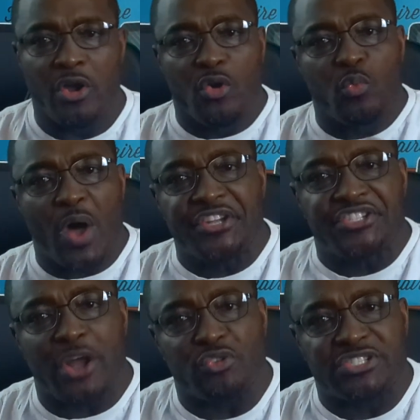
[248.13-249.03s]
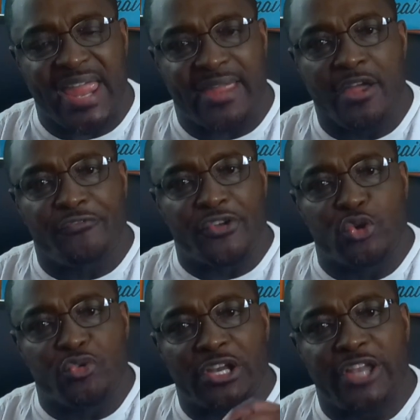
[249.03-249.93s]
What it's going to take for you
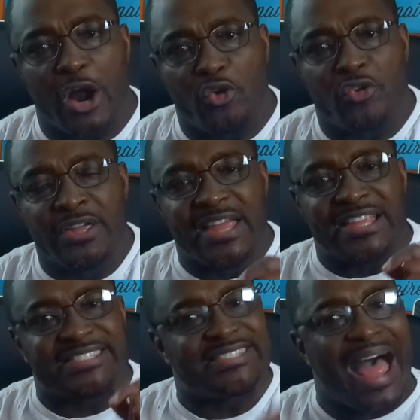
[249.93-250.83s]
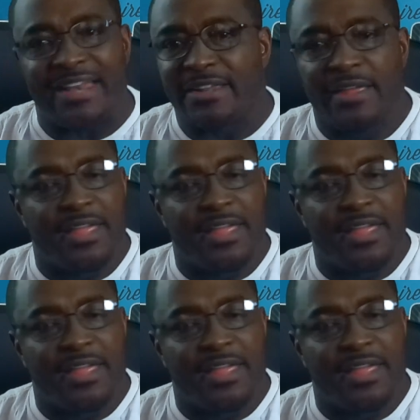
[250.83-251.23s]
to learn is not,